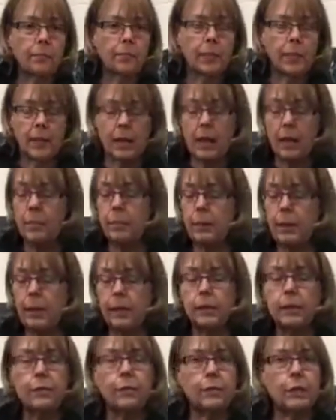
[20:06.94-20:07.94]
and then
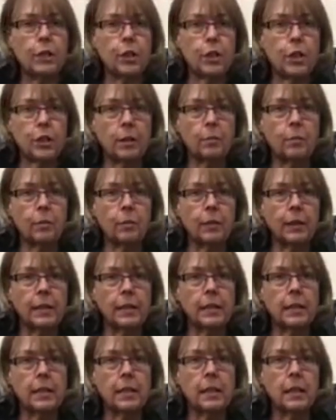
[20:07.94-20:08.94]
a blunt
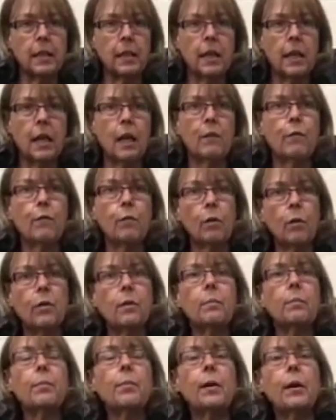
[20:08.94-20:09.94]
finishing point.
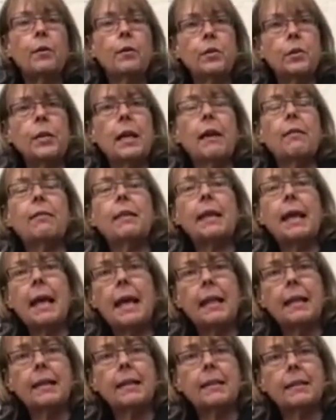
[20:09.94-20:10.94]
If you want them
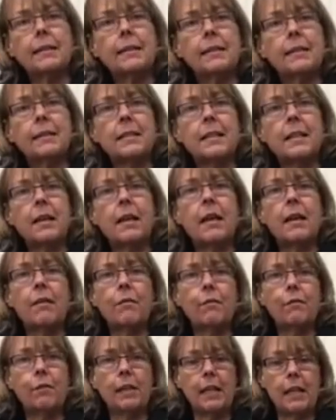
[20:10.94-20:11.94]
both to have an
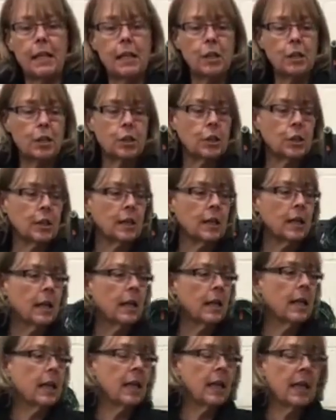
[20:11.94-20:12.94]
elegant
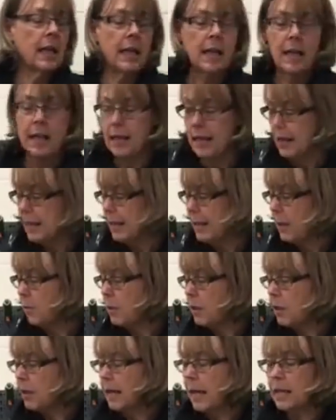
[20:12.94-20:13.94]
finish,
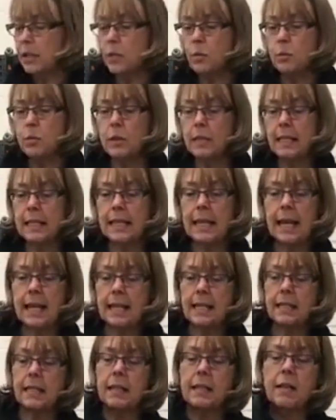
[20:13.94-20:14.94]
then when you
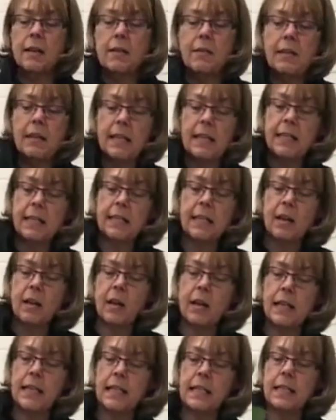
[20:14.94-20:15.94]
get towards the
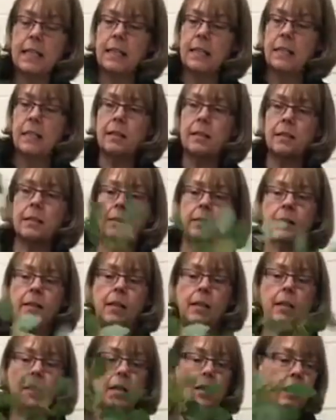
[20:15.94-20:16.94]
end of this
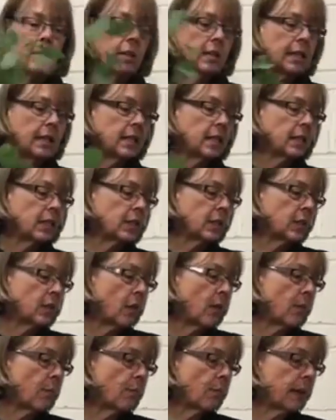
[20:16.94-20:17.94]
side,
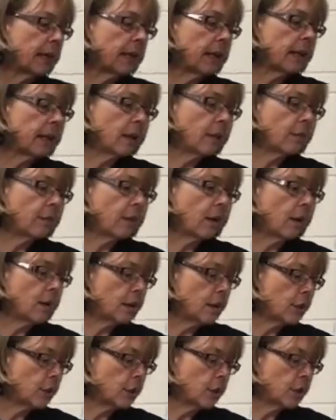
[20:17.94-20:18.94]
you need to start
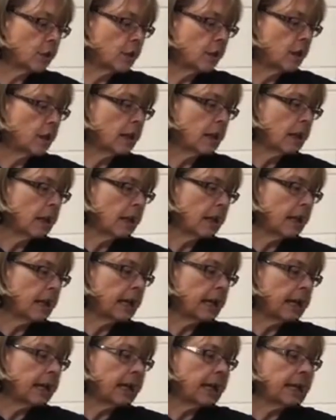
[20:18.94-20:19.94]
bringing the
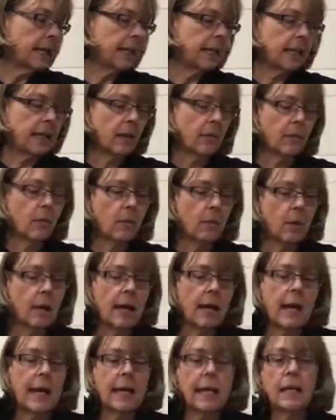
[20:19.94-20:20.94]
foliage
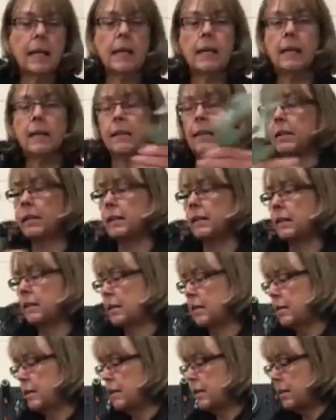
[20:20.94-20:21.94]
in the other
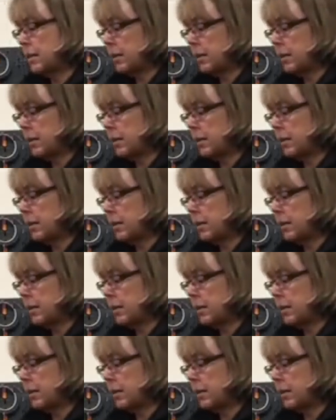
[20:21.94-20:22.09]
way.